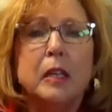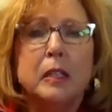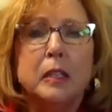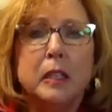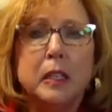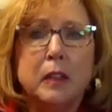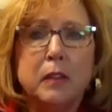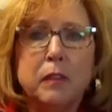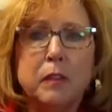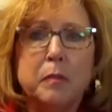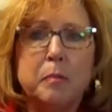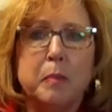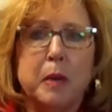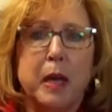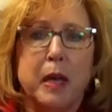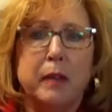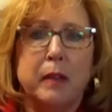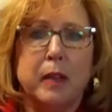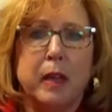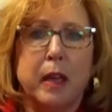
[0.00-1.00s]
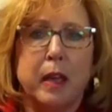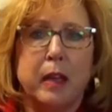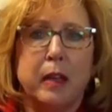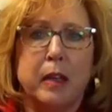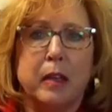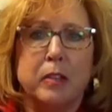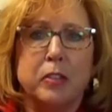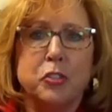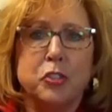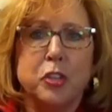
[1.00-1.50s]
given by the
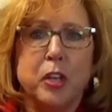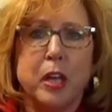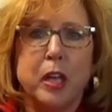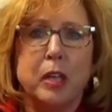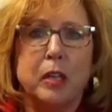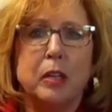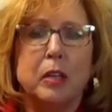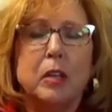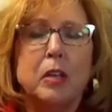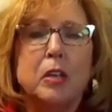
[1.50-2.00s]
ALJ